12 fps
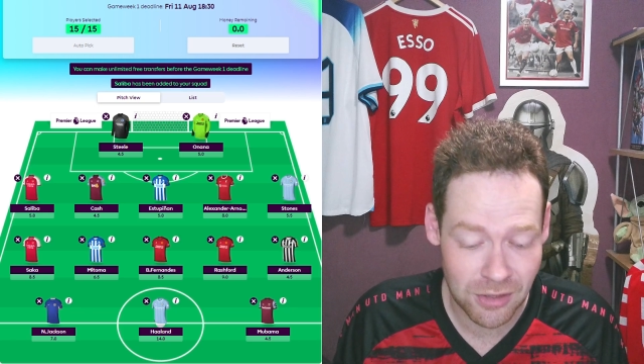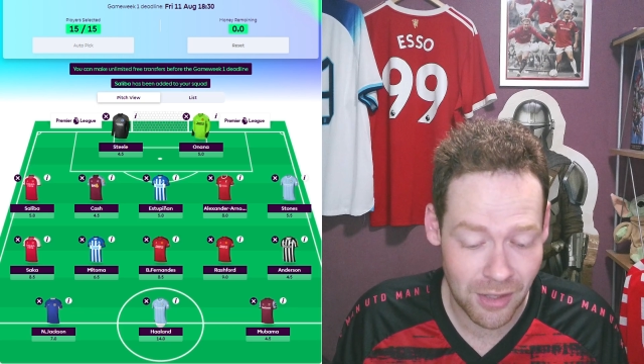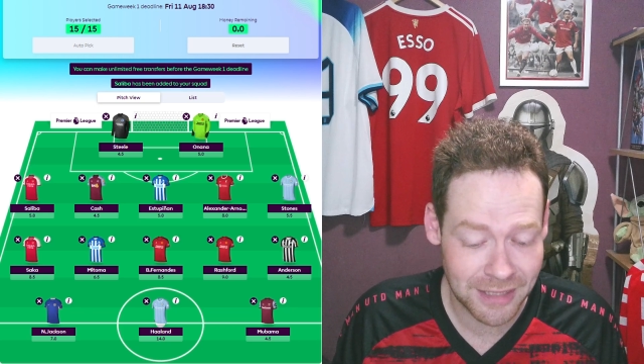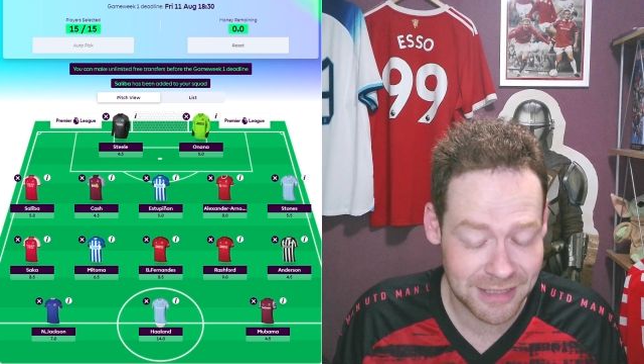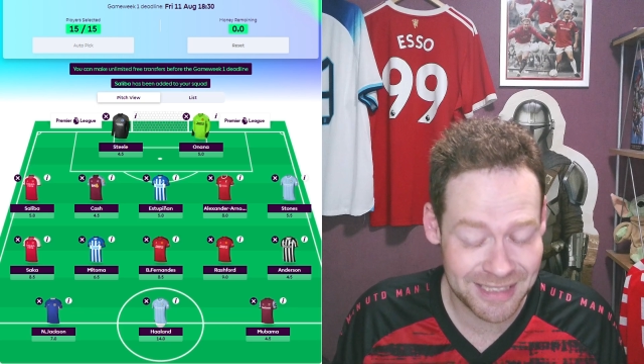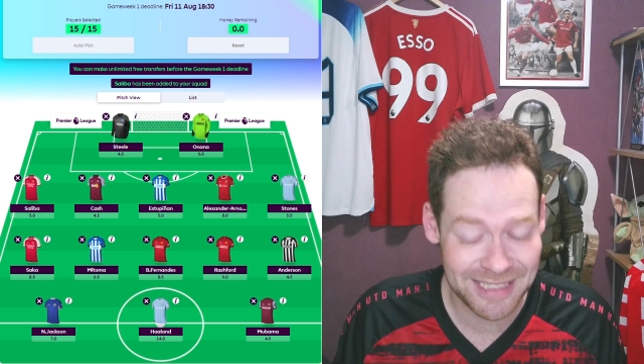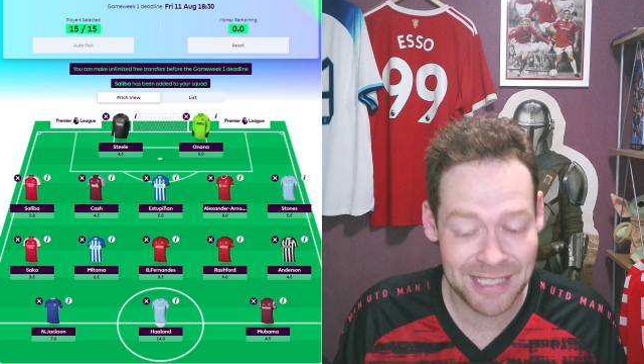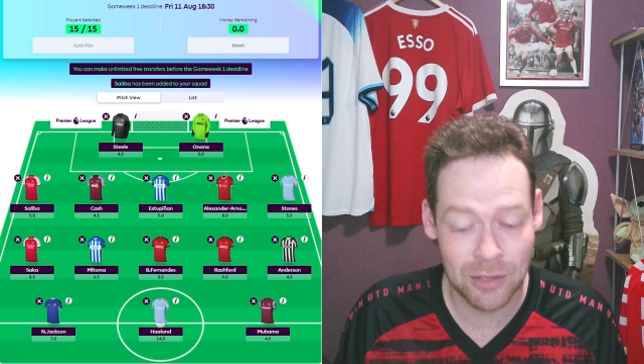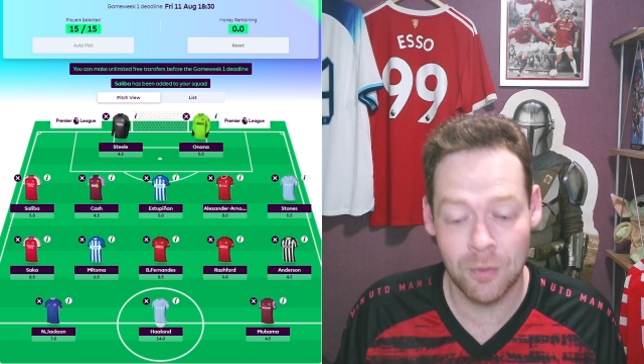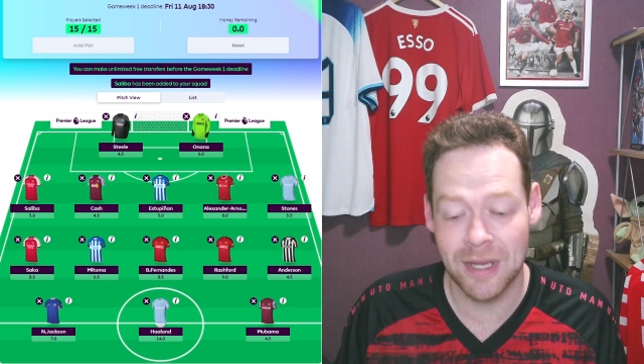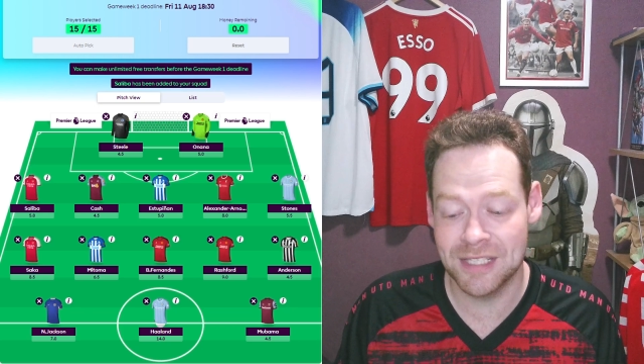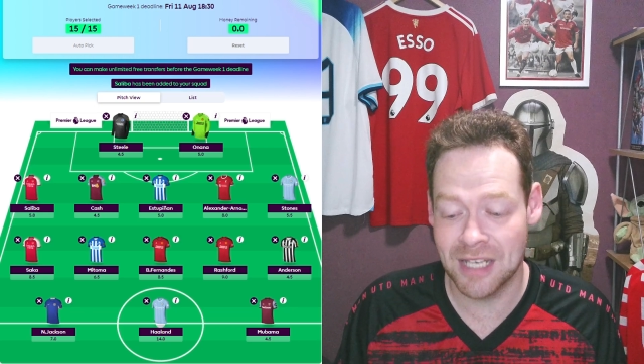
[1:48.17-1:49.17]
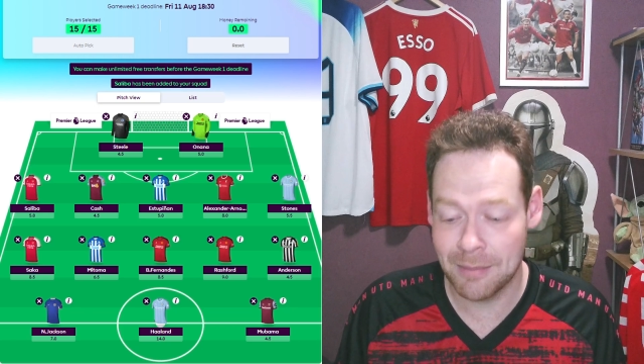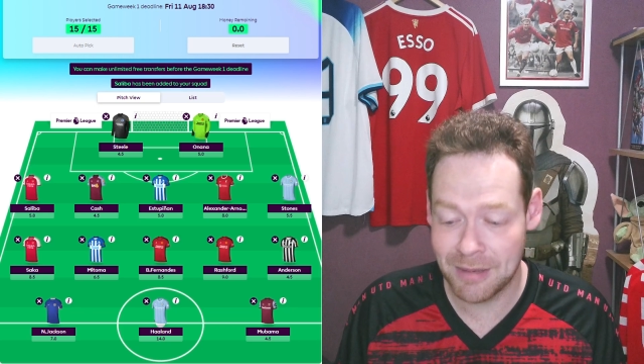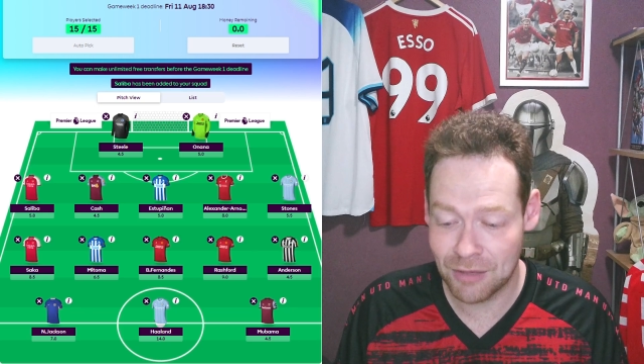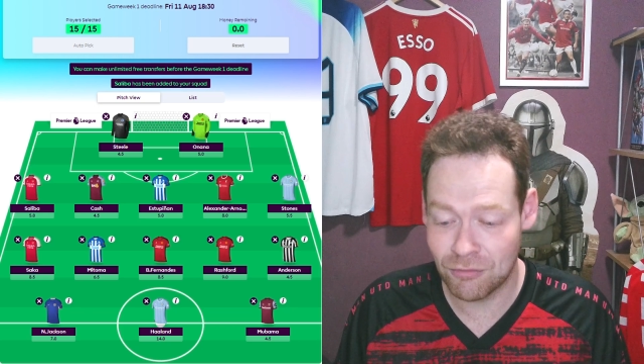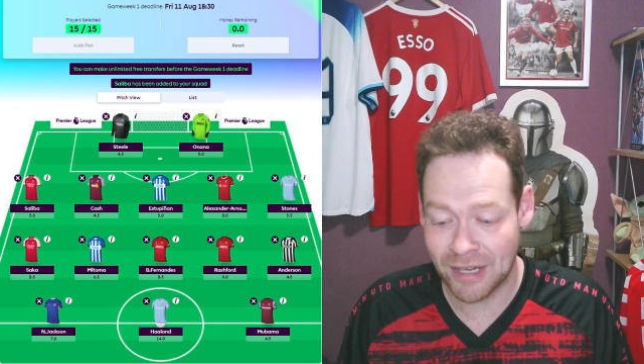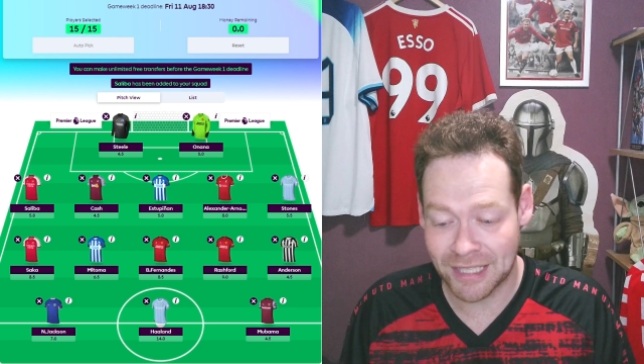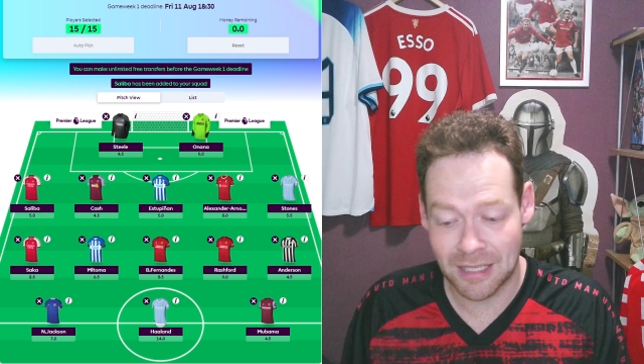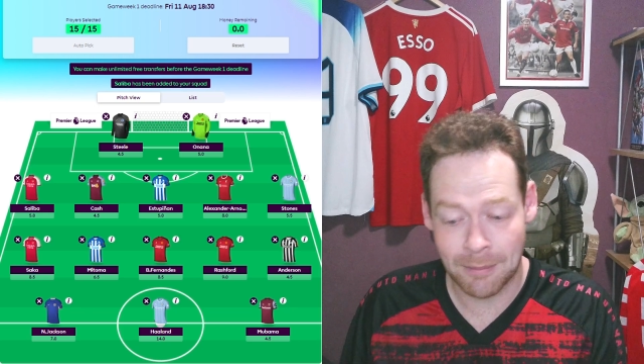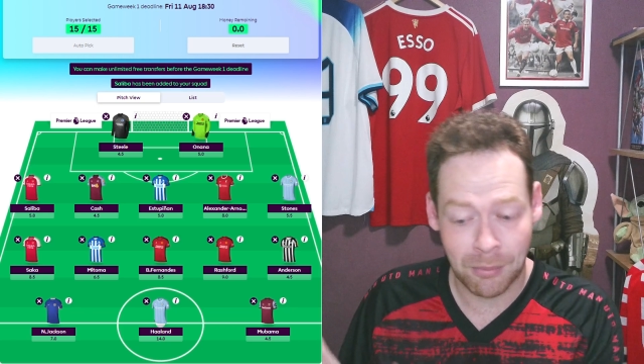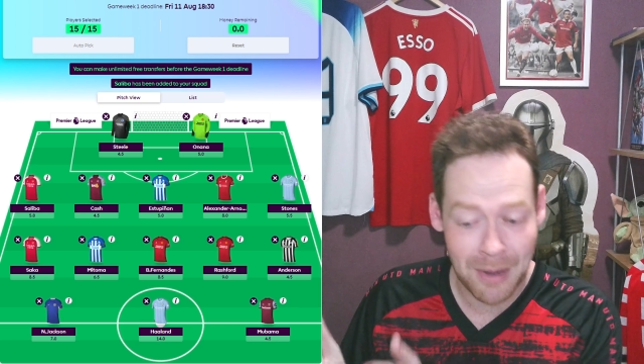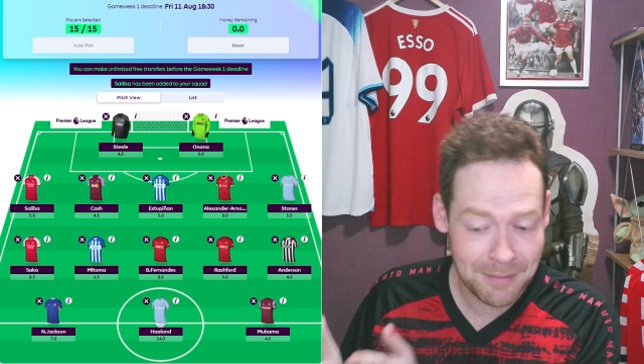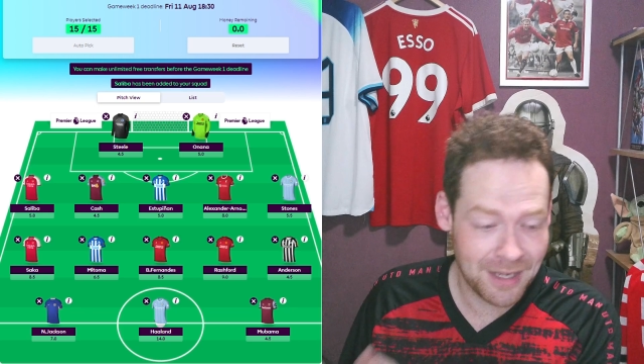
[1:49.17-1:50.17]
like Steele is going to be the regular
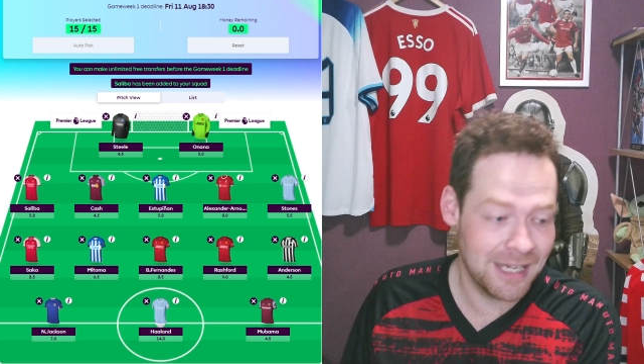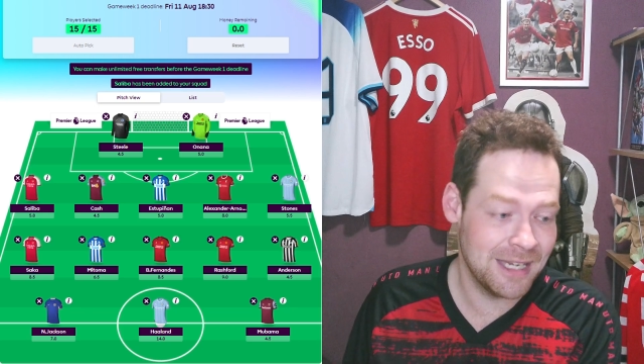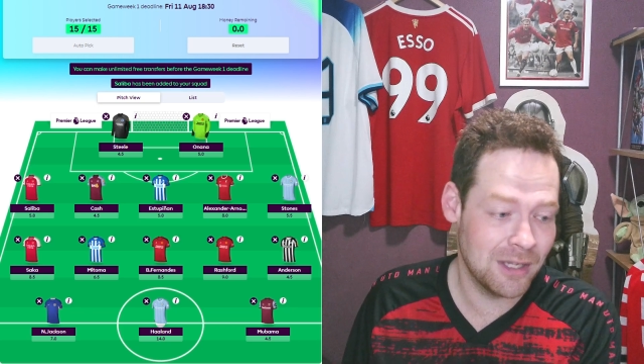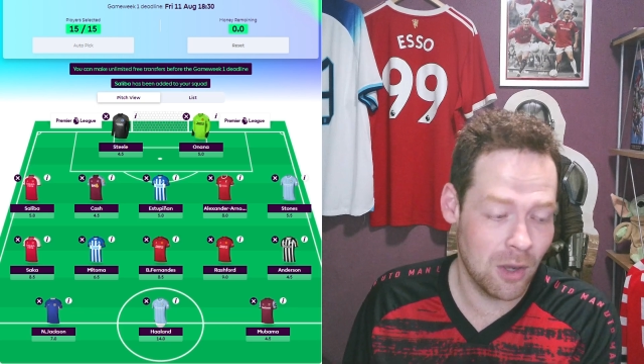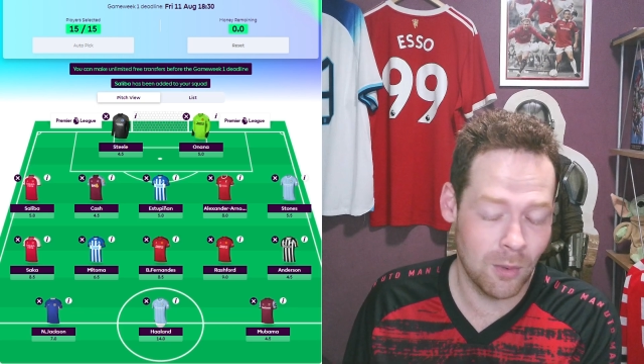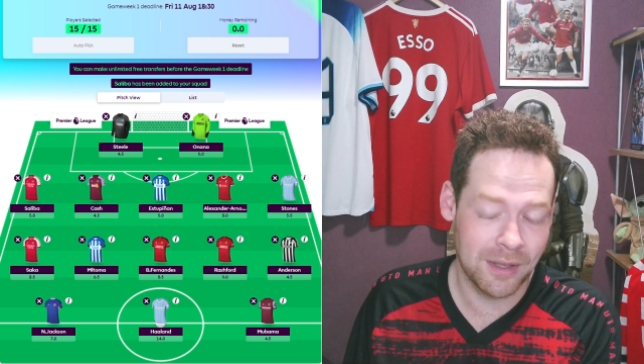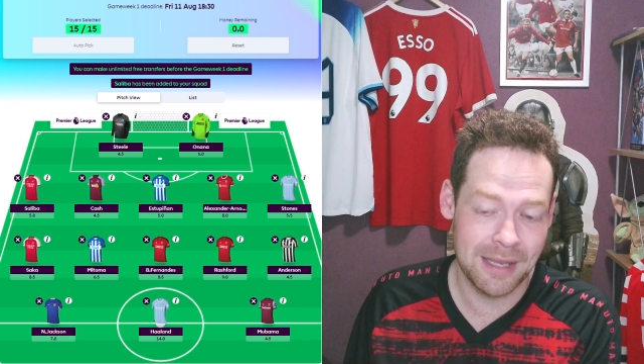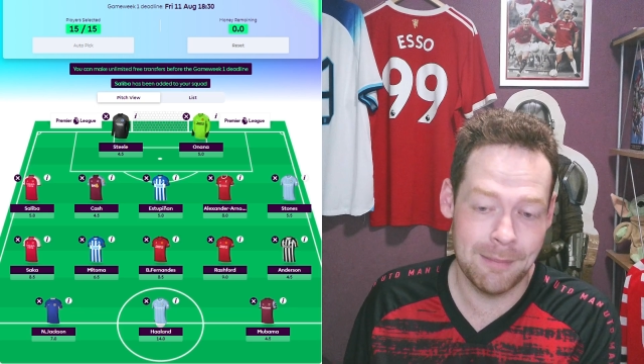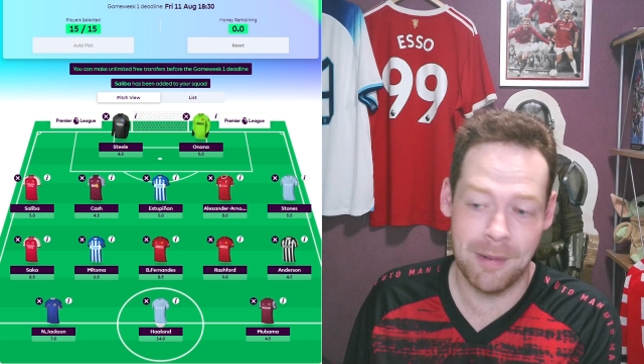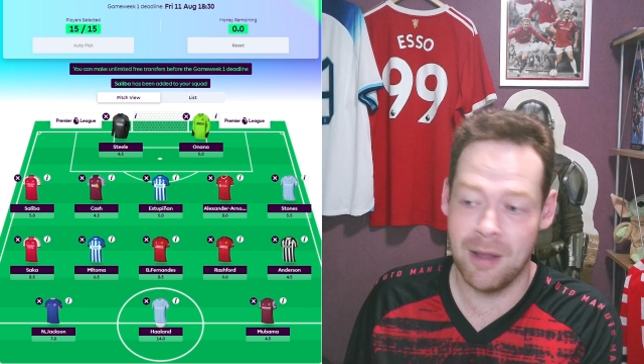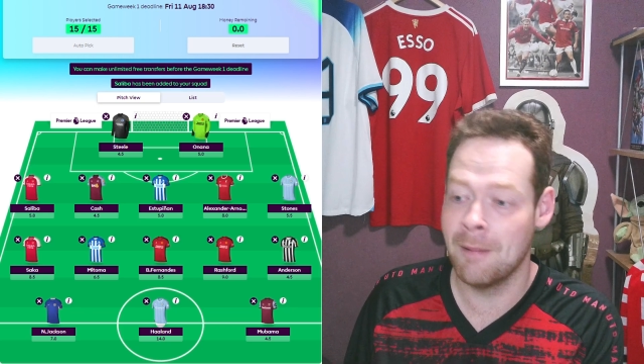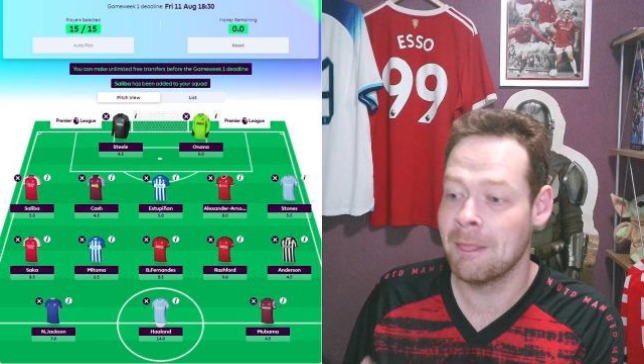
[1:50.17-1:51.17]
Premier League goalkeeper,